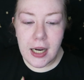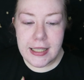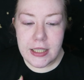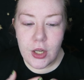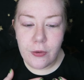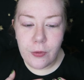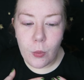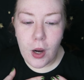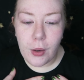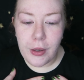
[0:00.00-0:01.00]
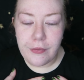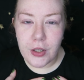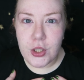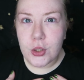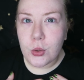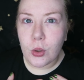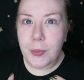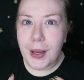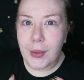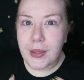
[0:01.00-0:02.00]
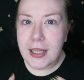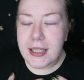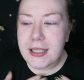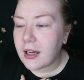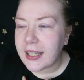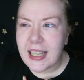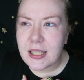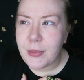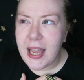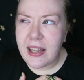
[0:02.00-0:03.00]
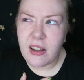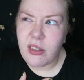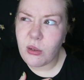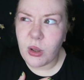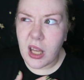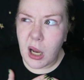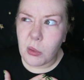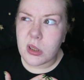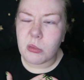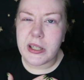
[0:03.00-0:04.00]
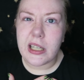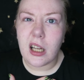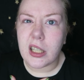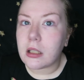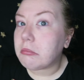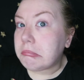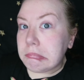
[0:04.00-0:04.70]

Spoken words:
I didn't know for a while if I should talk about this. I guess in my head I thought that I wasn't really like